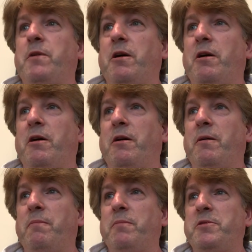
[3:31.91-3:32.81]

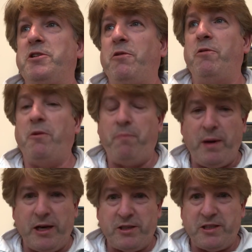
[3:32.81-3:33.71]
two of the
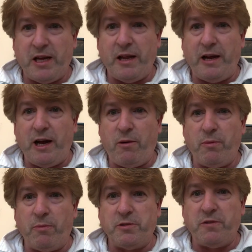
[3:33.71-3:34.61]
biggest selling
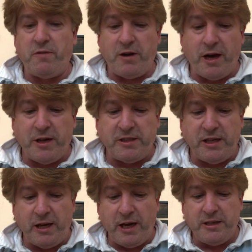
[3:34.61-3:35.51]
albums of the
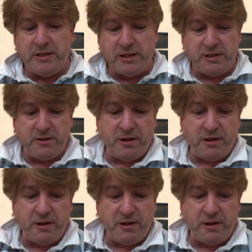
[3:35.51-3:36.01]
1980s